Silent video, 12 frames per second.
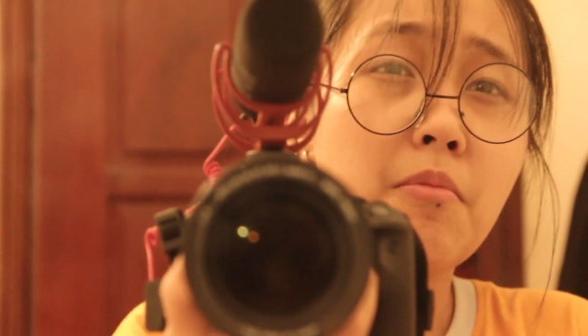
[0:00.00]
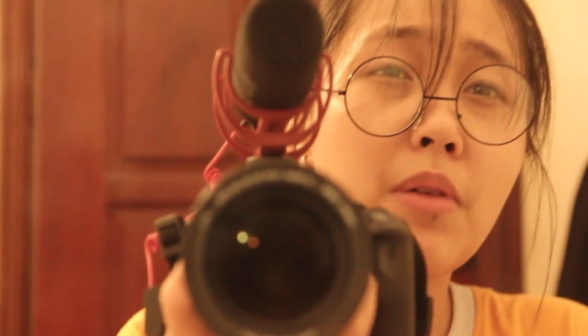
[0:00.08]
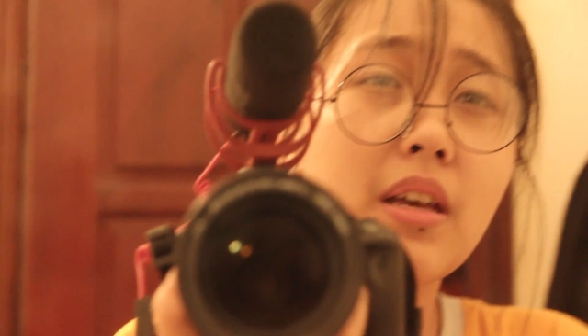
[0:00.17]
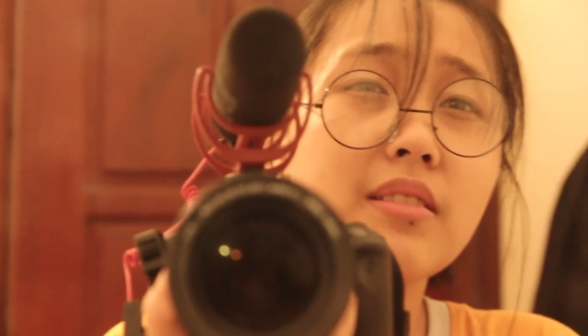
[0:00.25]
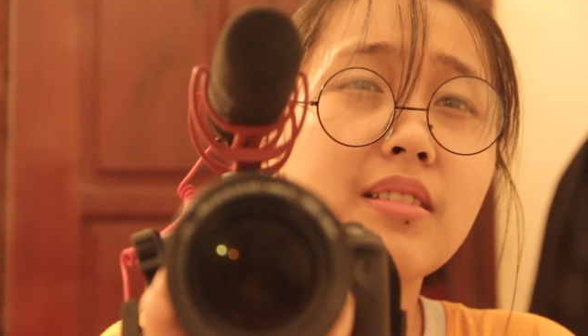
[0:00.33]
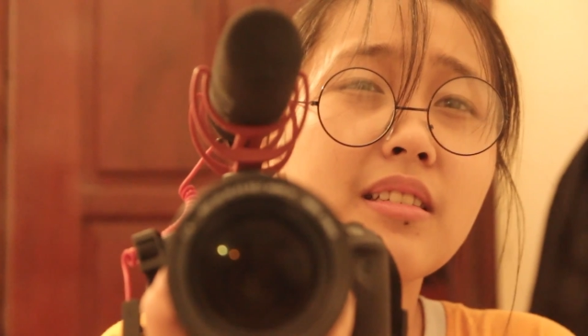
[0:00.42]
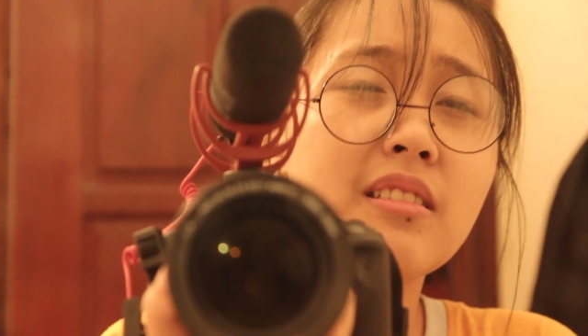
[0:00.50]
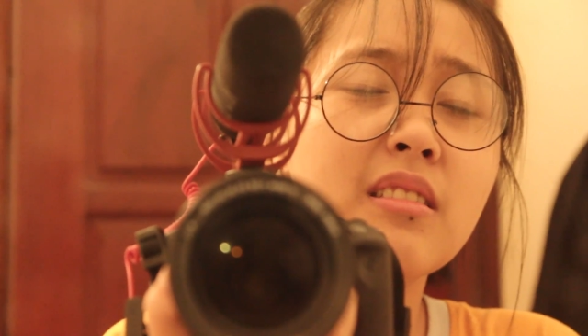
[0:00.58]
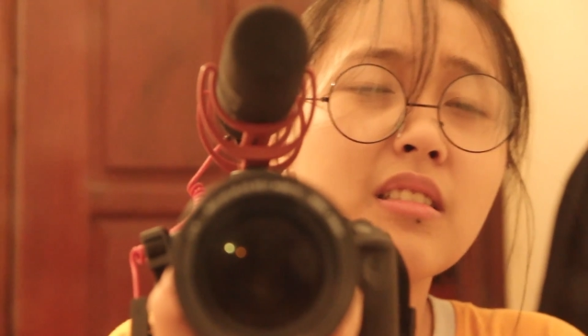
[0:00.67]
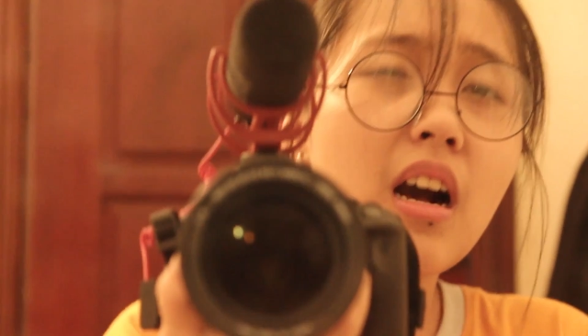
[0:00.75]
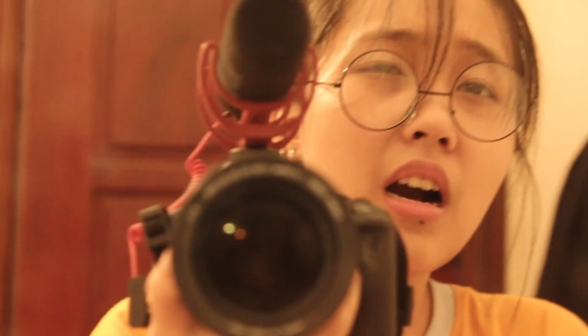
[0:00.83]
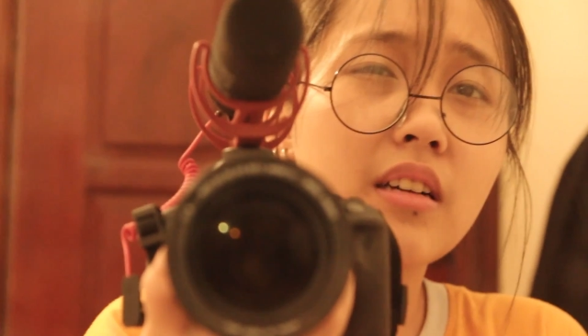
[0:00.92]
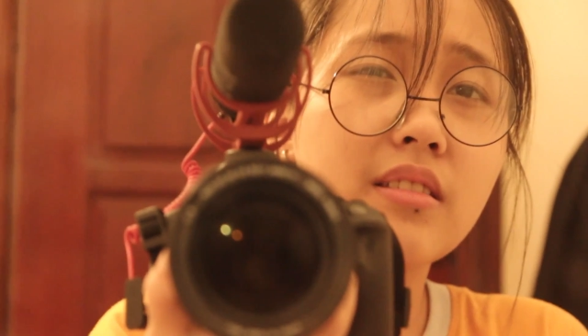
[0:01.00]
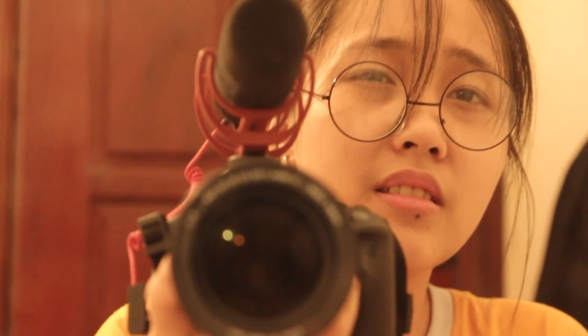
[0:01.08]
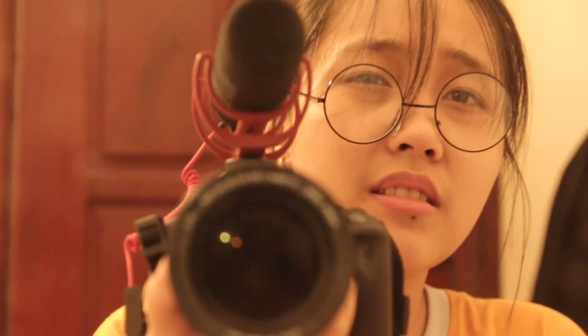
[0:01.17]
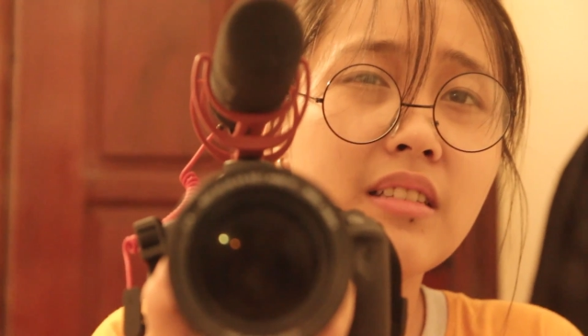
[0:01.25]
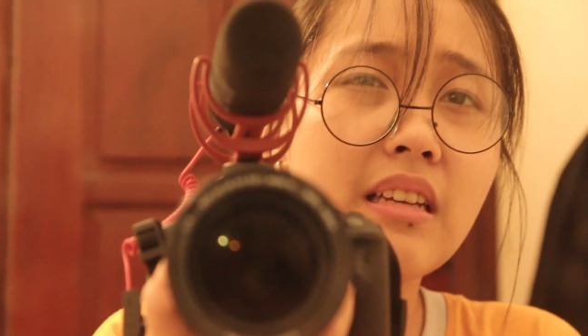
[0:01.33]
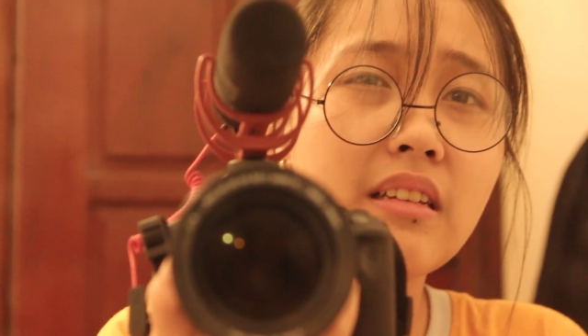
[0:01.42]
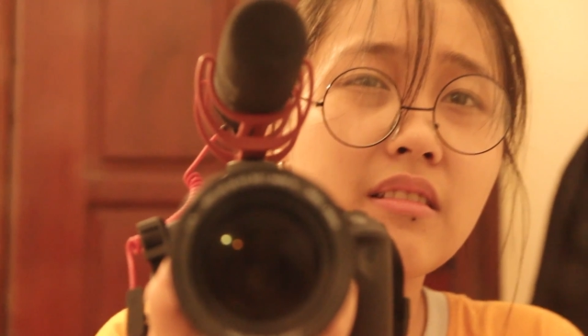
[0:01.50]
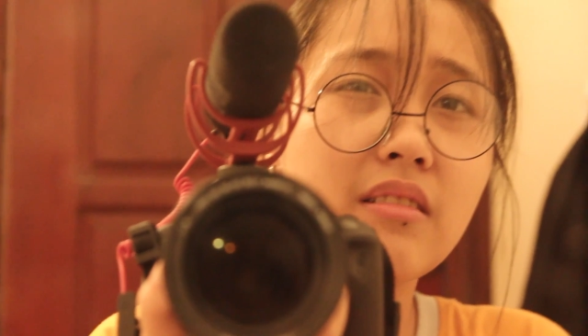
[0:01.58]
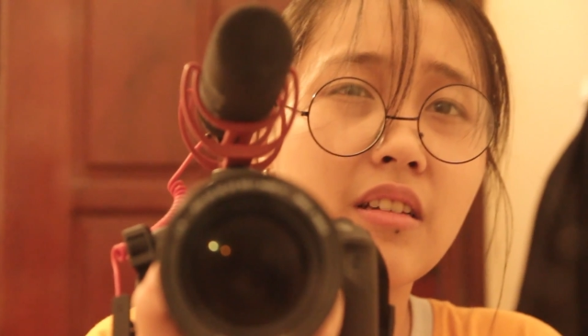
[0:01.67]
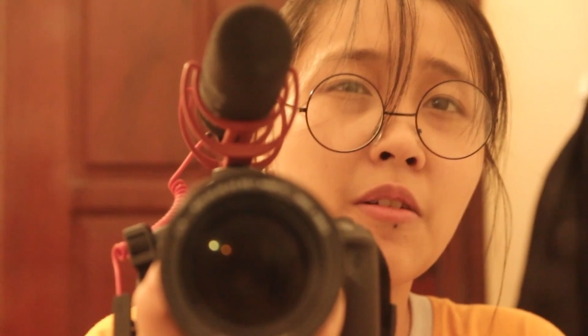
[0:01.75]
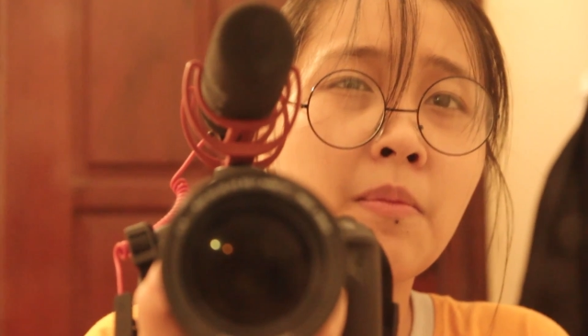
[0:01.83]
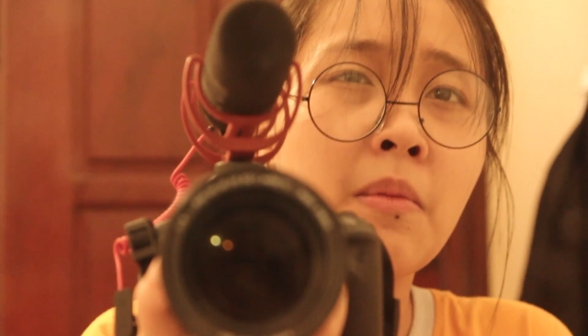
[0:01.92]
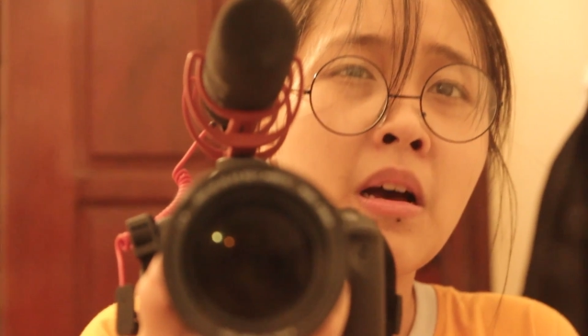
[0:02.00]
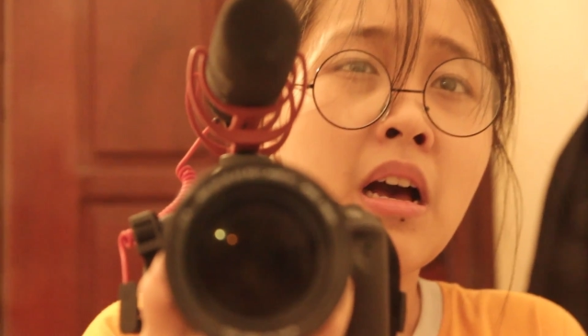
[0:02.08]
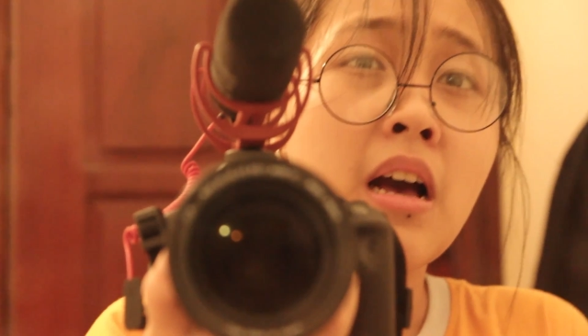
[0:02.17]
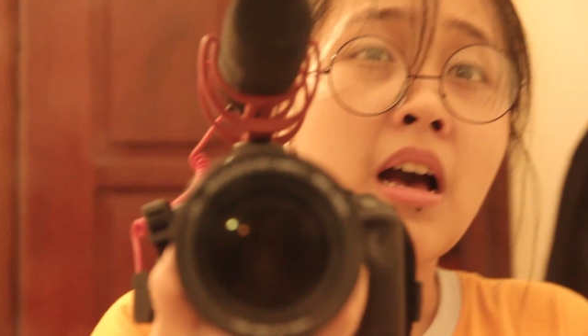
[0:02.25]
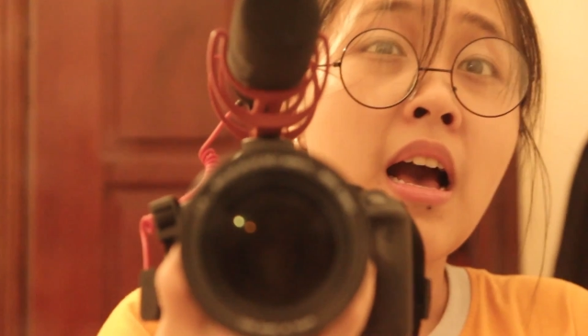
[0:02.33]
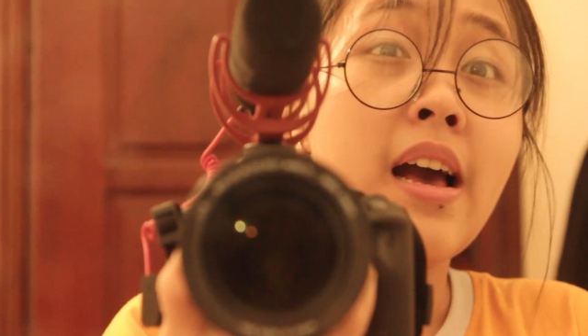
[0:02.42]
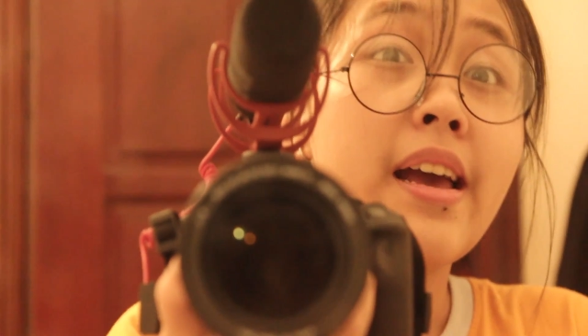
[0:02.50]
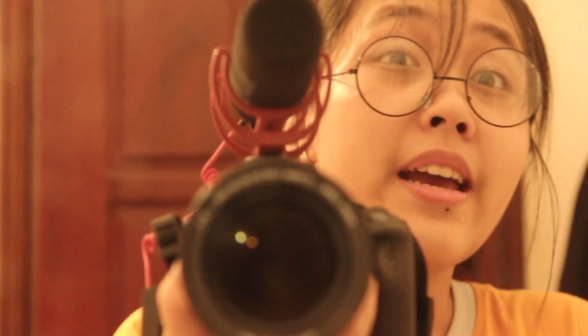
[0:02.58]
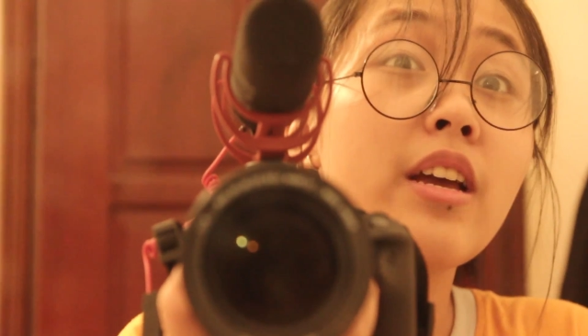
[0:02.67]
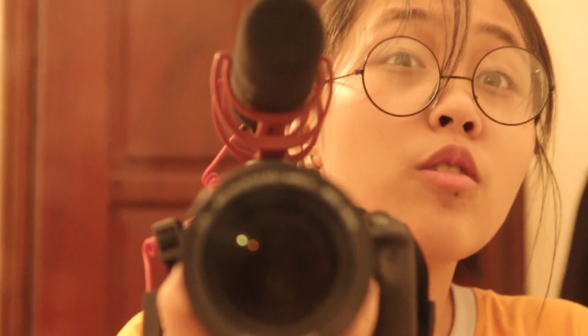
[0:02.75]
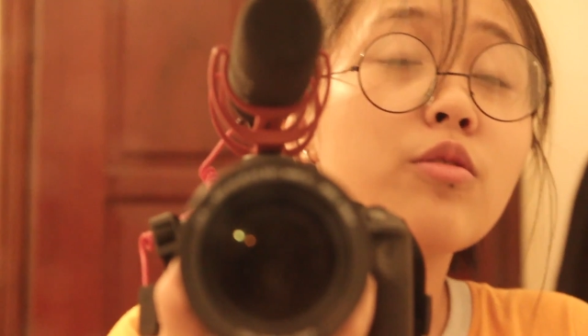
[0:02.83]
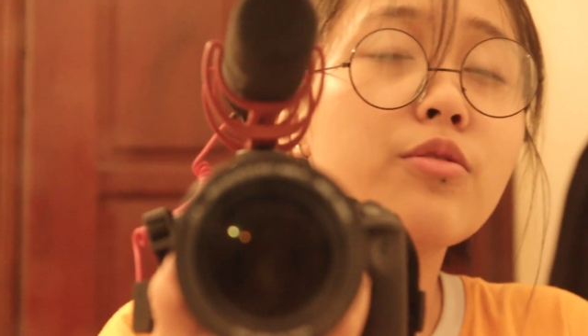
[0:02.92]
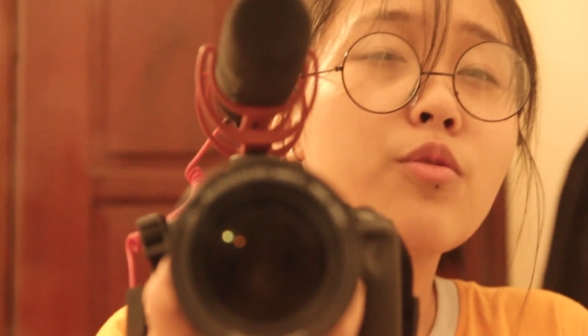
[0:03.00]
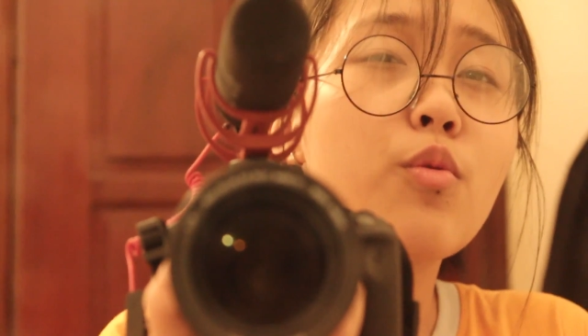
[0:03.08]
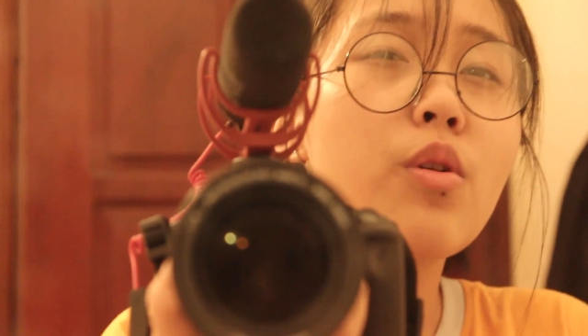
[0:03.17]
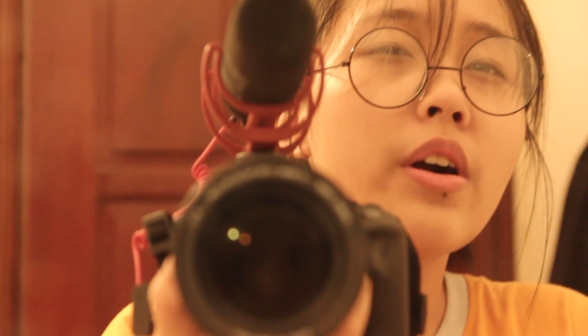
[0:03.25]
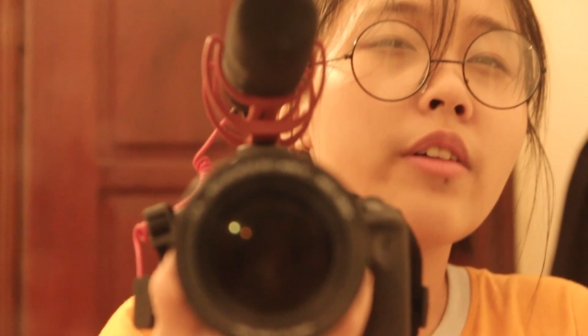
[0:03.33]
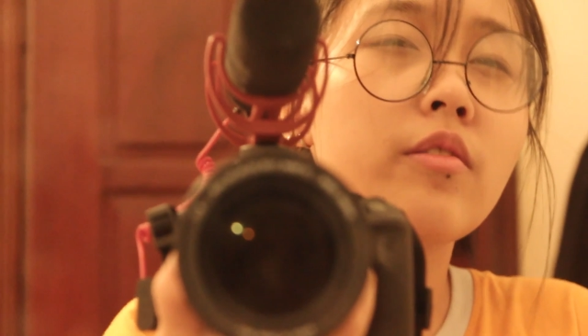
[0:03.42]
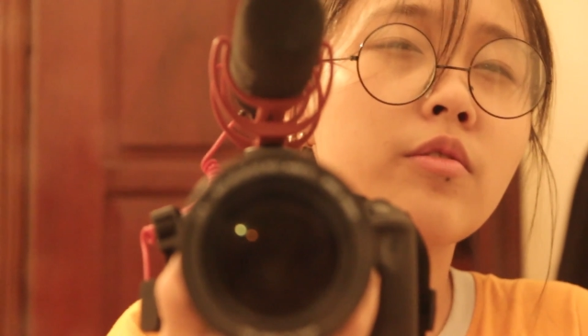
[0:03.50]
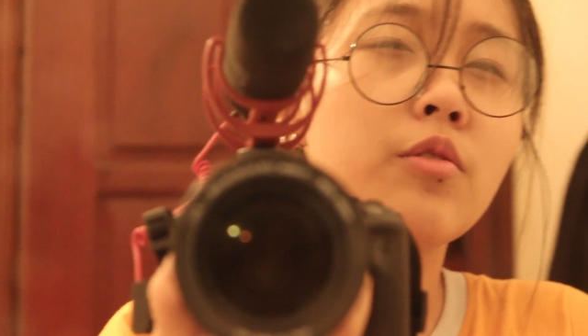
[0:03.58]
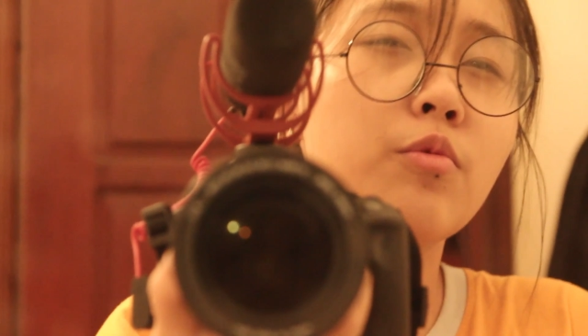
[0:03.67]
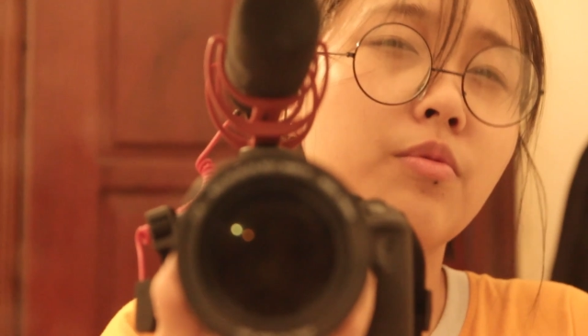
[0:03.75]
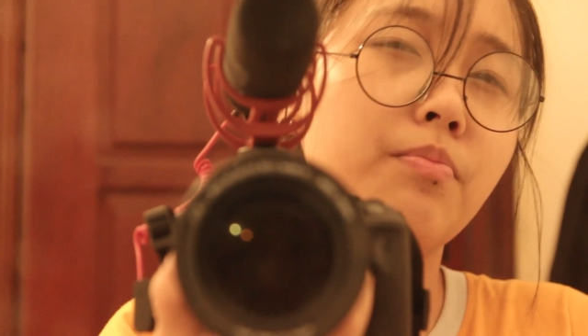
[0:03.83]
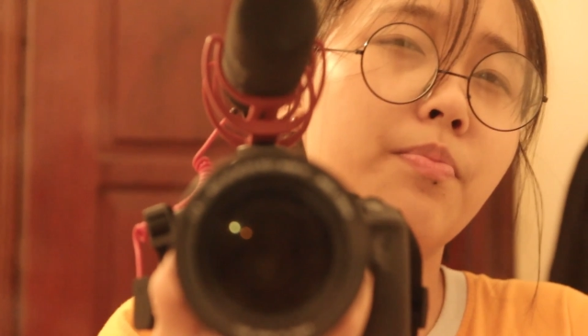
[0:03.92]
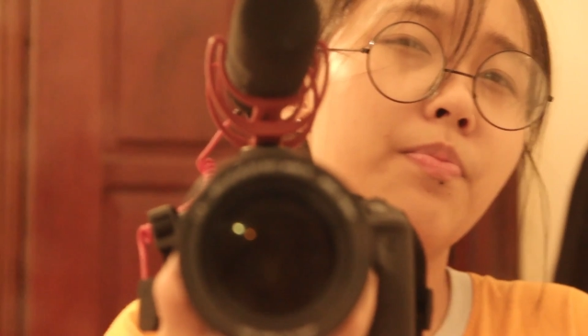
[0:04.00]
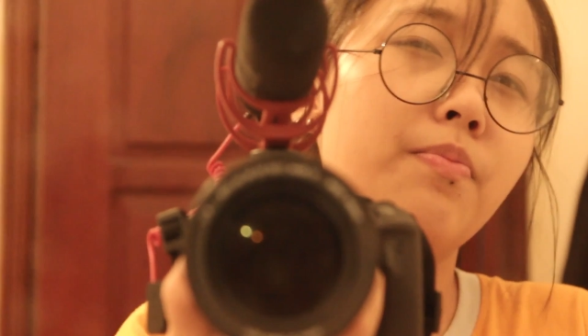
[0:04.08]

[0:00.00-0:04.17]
because it sucks seeing them. And also while you're